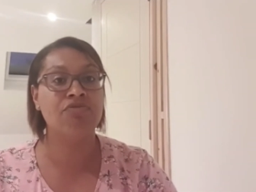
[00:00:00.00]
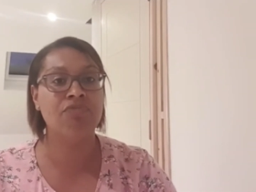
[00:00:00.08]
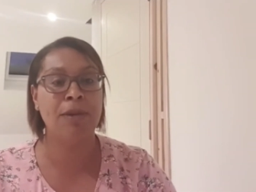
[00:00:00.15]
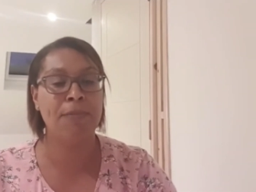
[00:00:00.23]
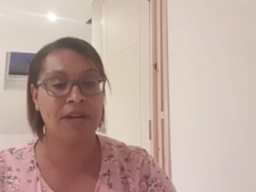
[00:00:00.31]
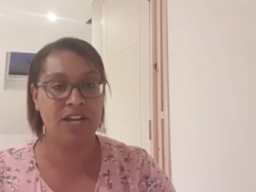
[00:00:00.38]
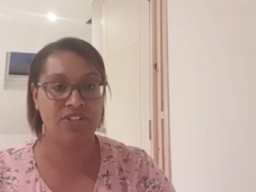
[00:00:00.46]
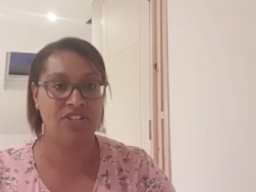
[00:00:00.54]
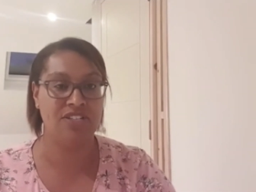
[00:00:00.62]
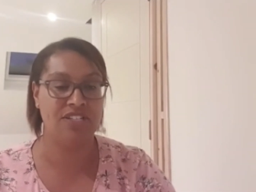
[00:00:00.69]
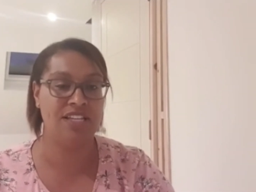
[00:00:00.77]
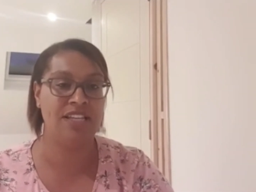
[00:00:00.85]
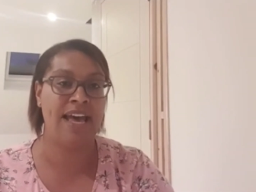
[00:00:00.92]

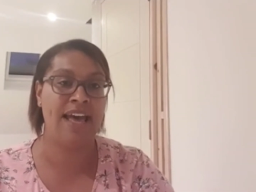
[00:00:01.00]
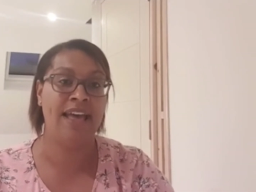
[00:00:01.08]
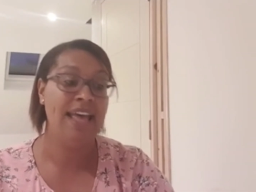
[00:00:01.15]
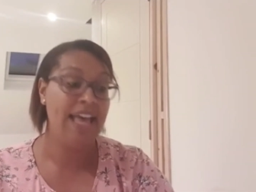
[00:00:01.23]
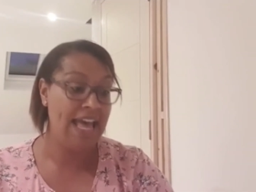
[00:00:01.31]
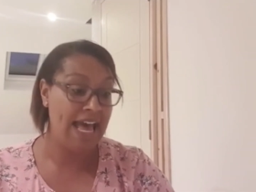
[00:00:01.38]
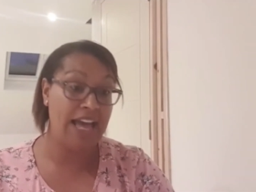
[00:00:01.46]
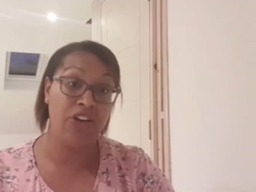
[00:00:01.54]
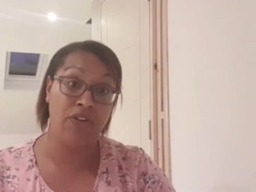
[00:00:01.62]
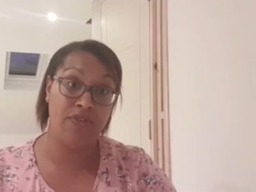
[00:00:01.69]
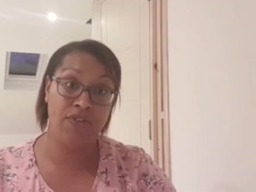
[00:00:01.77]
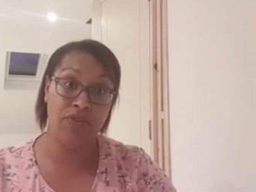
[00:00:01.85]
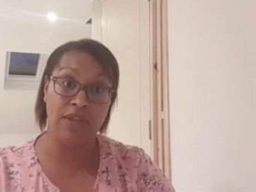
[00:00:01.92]
repercussions to that. And I
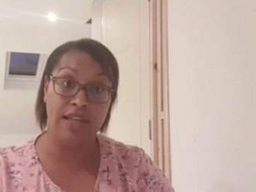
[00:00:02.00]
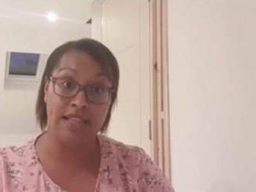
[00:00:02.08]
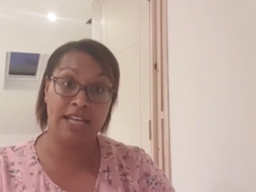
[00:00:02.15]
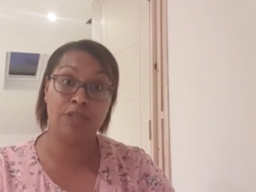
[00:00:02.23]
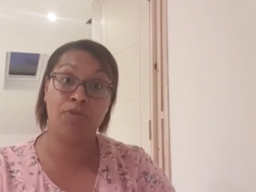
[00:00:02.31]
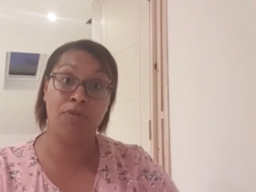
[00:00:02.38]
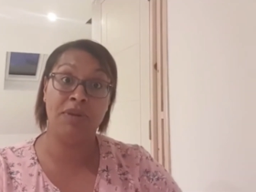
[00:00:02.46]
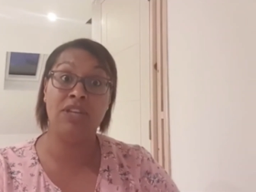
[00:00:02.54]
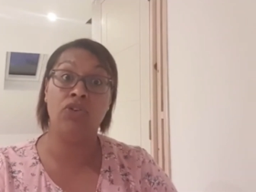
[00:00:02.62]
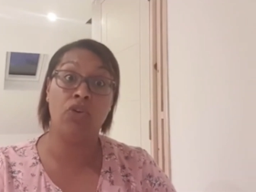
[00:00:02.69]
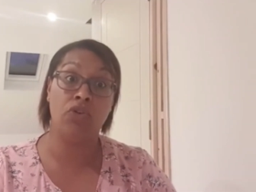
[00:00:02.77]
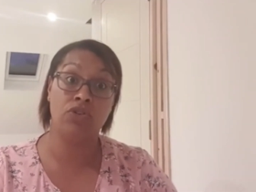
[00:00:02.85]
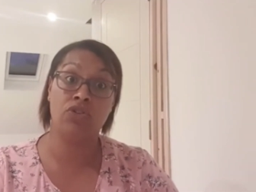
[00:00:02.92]
feel that that's probably
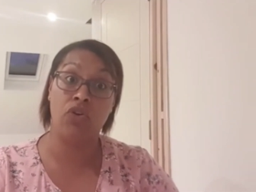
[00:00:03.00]
knocked